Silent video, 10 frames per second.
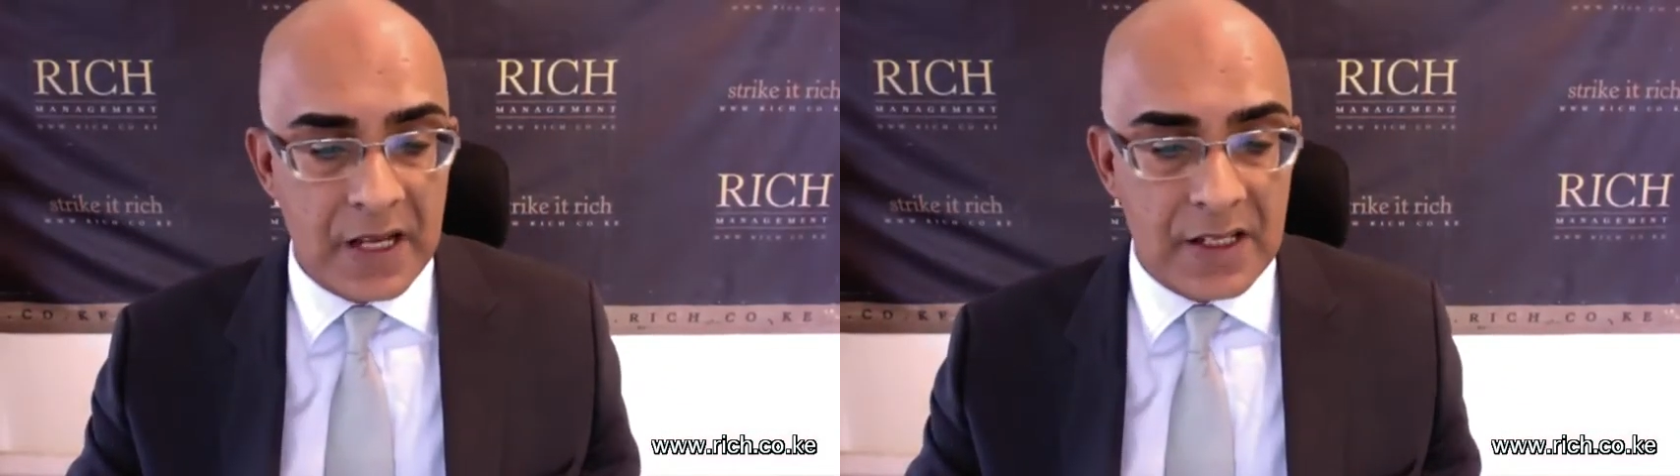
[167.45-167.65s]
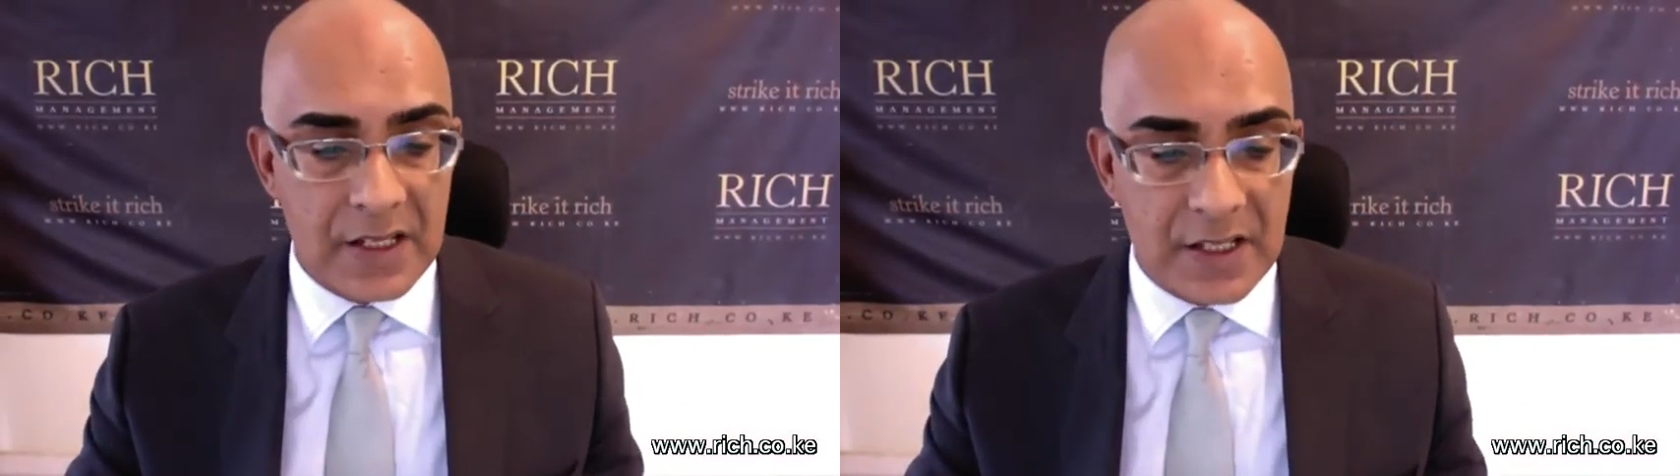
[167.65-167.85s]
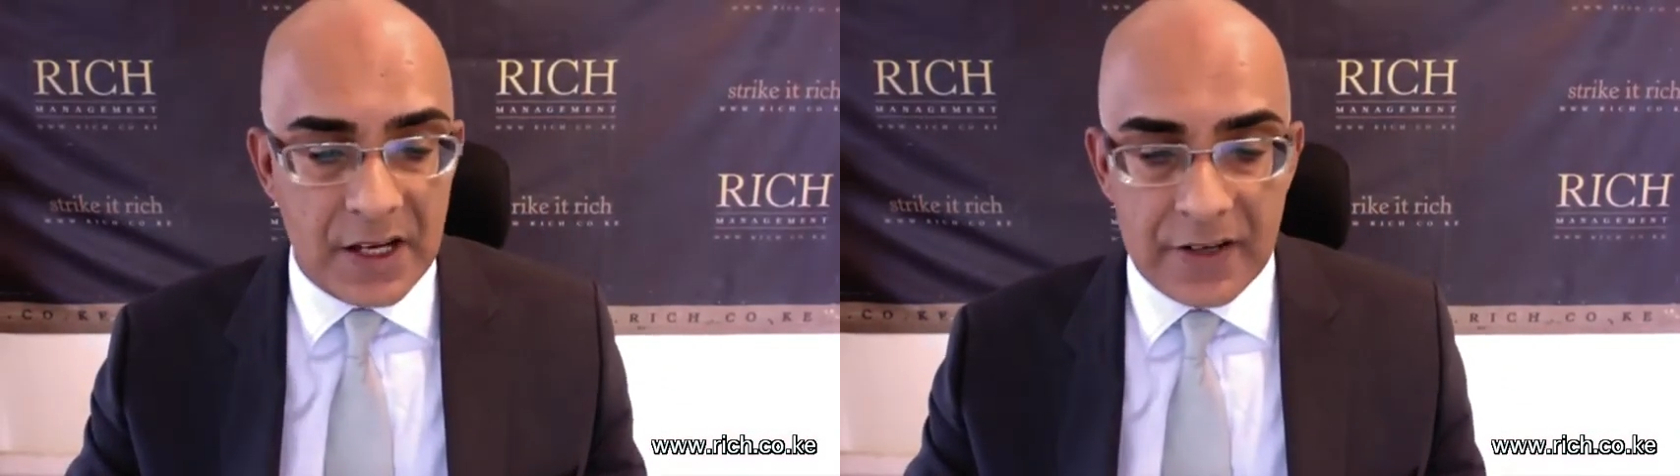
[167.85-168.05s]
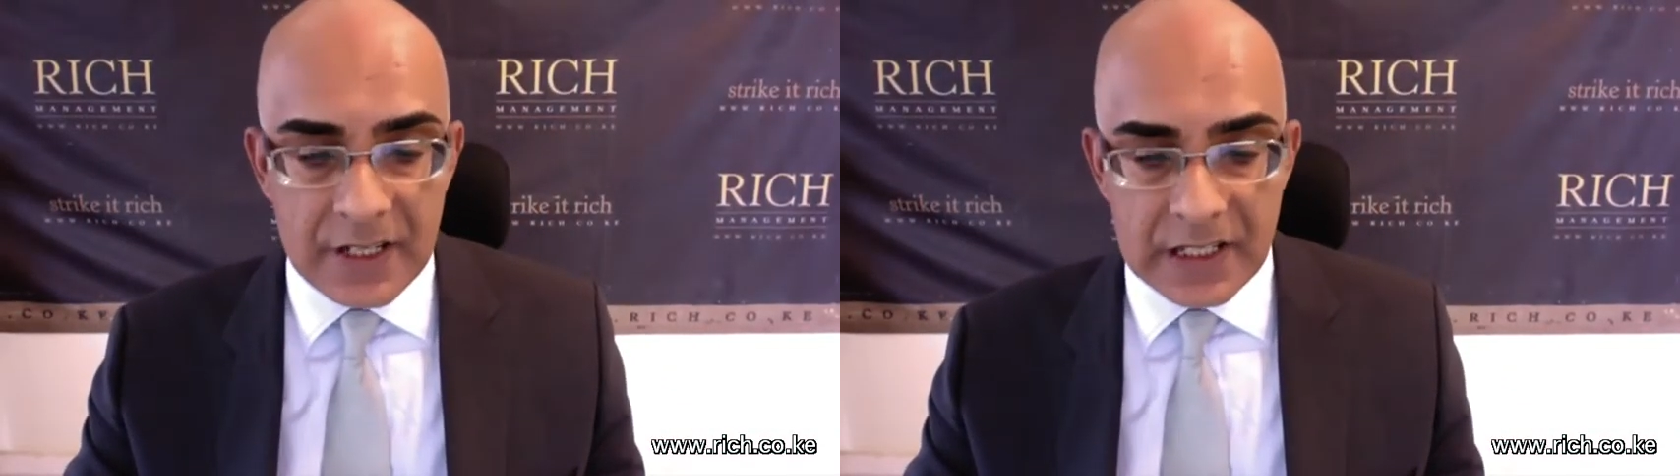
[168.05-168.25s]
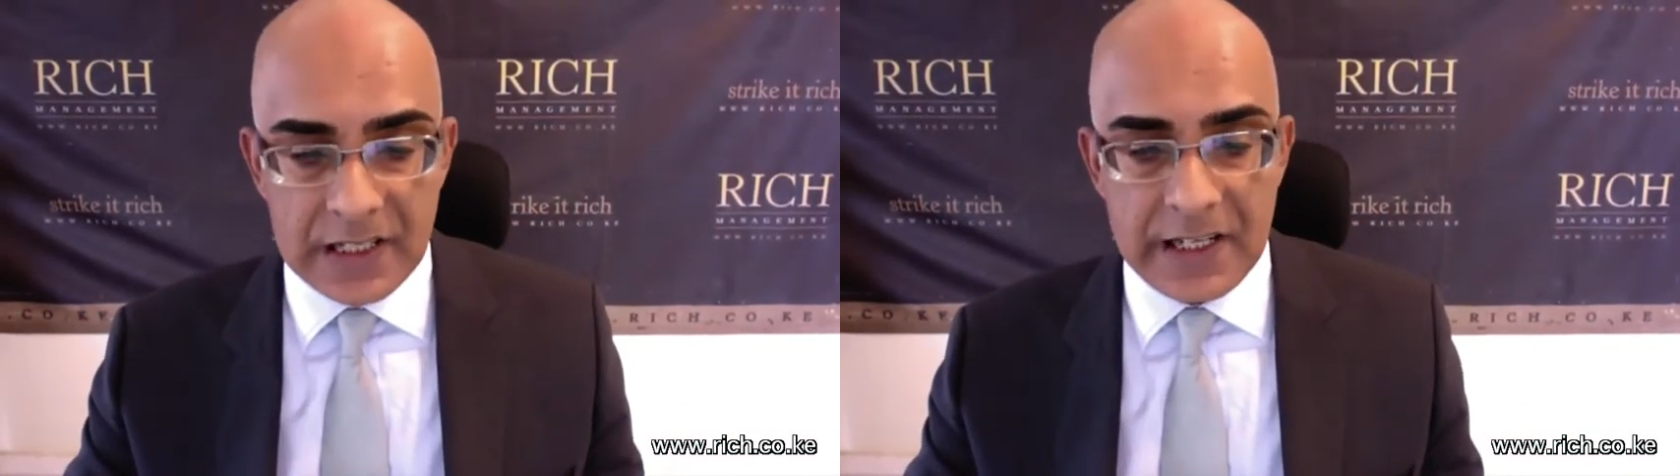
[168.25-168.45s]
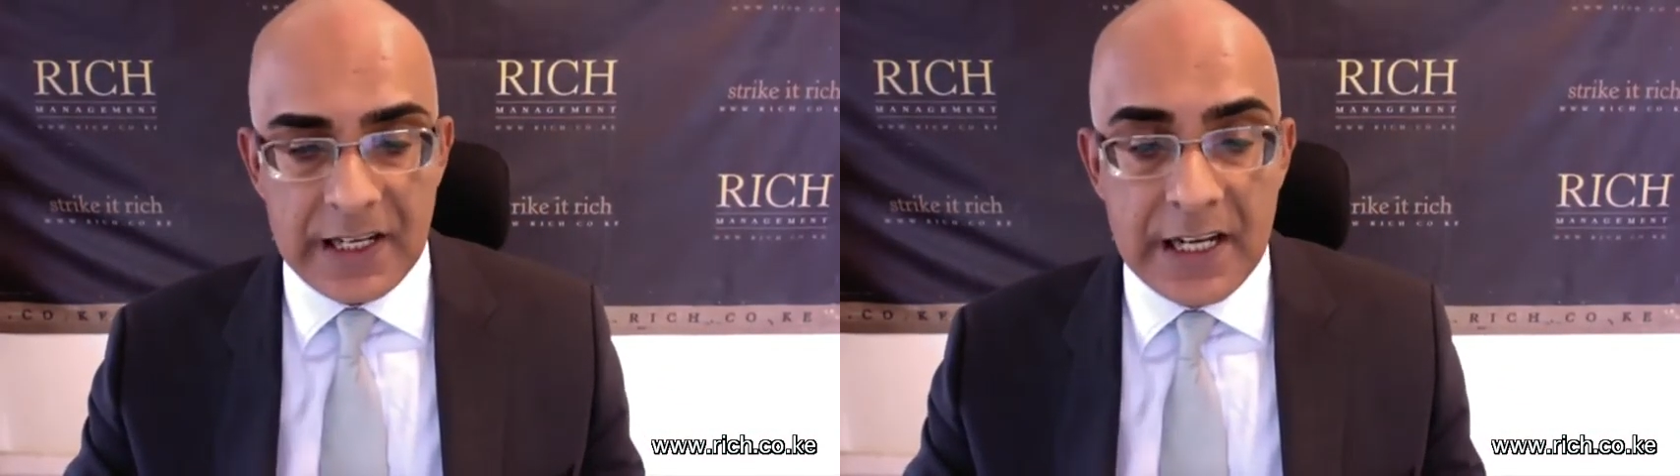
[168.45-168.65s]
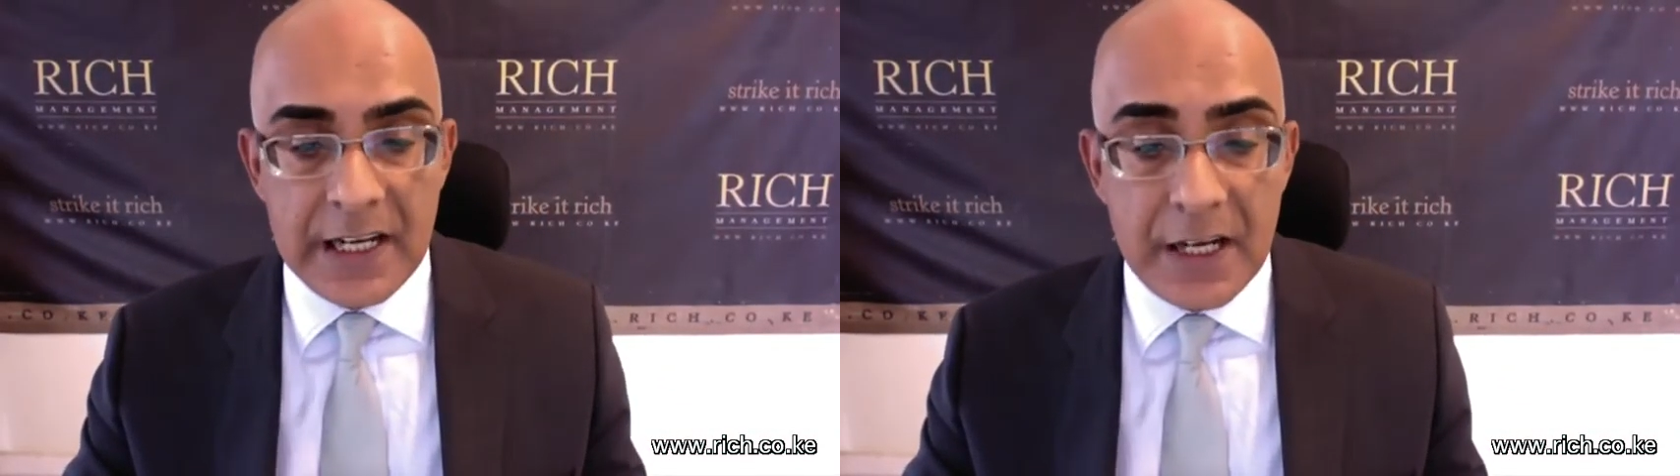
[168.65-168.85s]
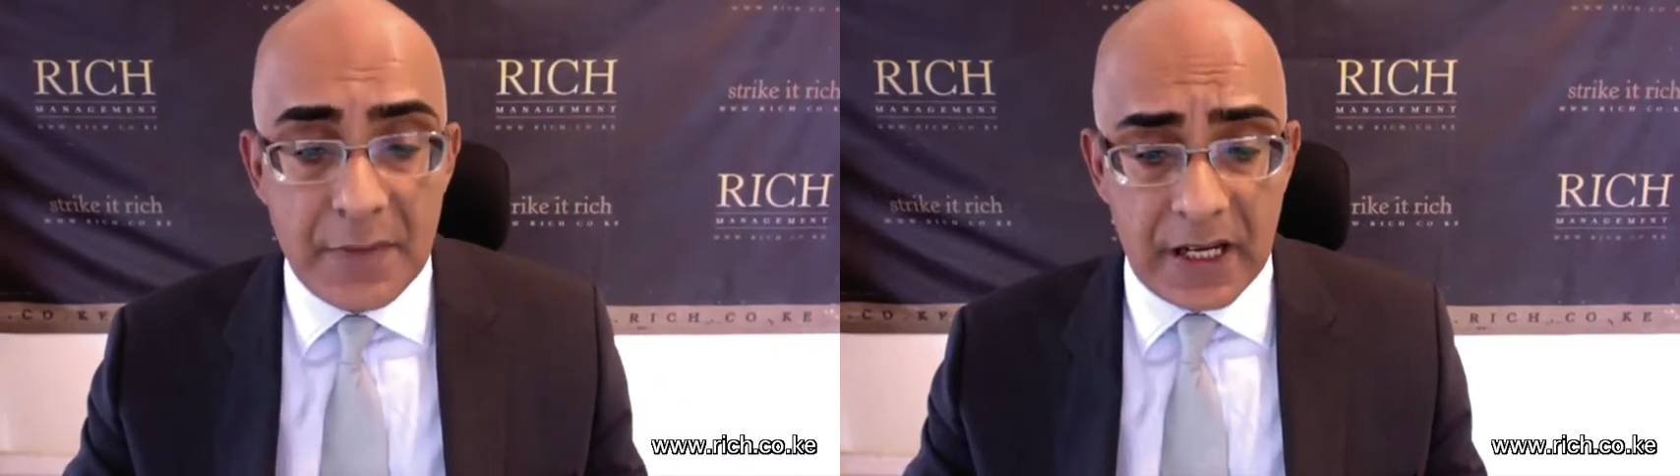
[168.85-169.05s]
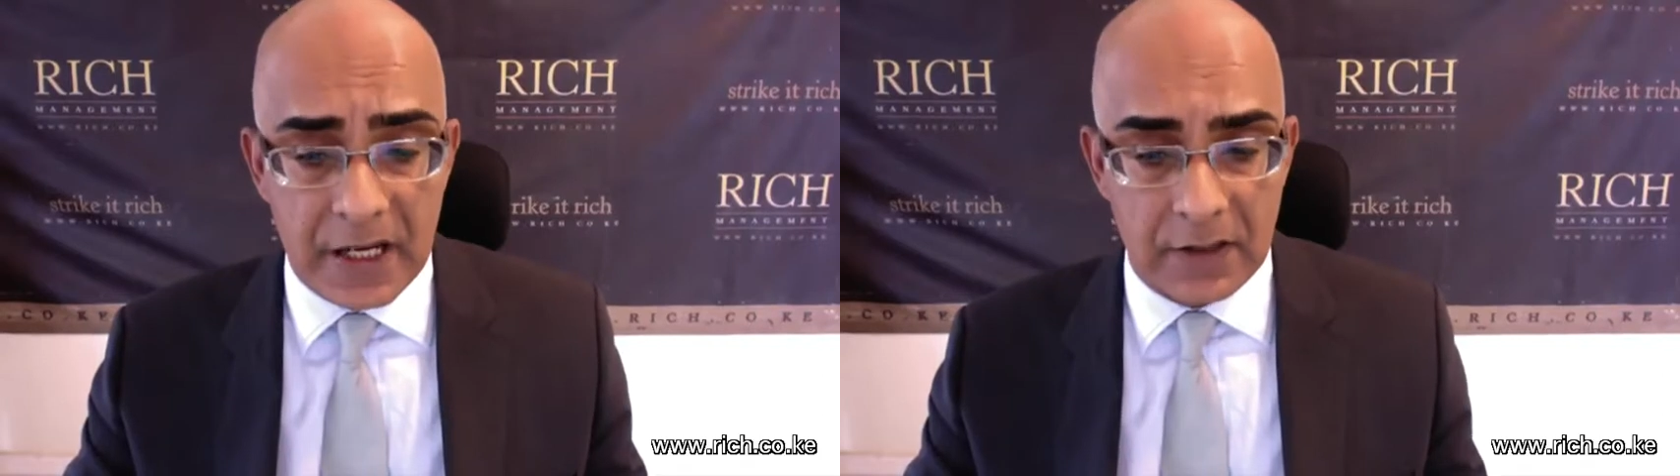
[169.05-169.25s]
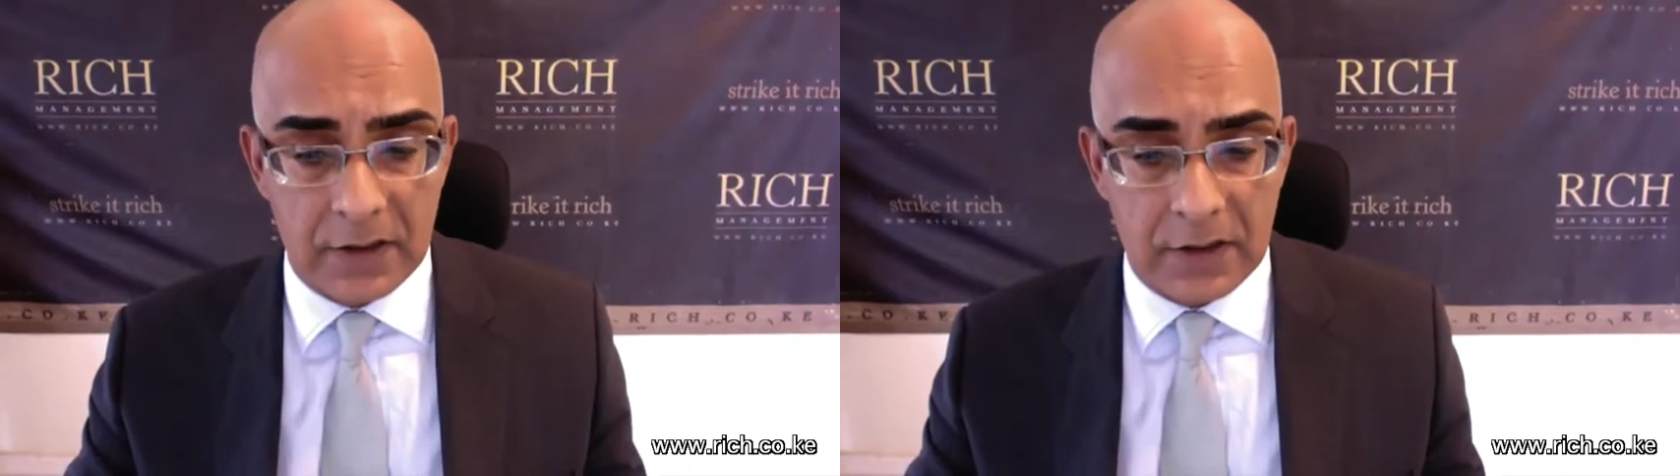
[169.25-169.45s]
seriously
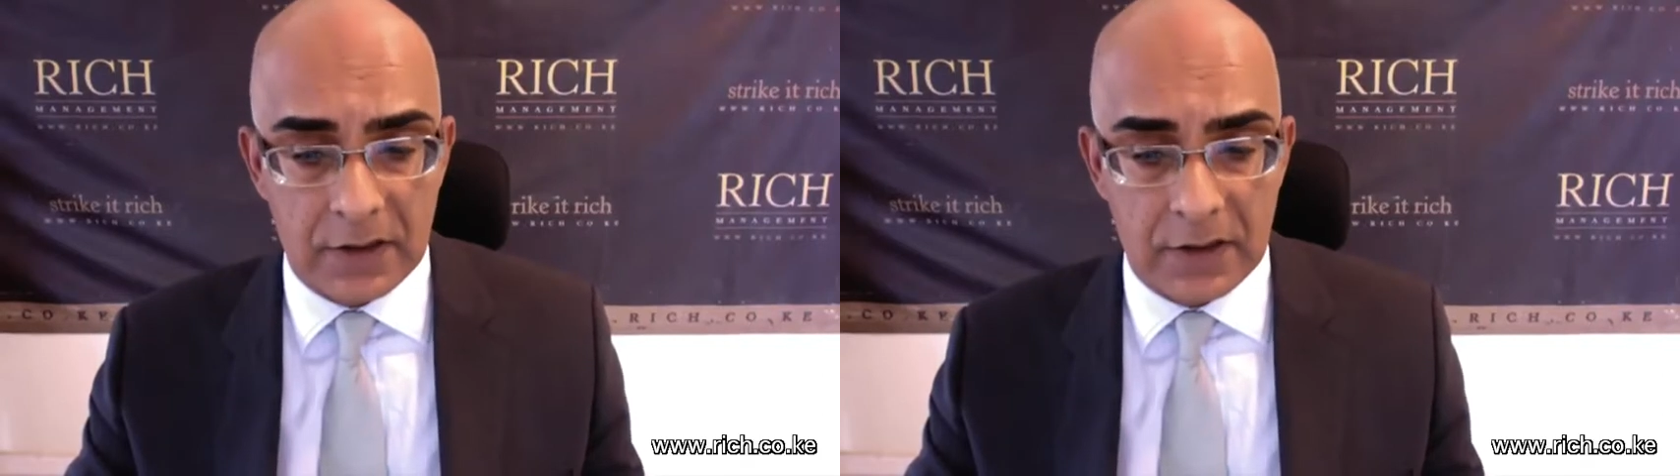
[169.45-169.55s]
inimical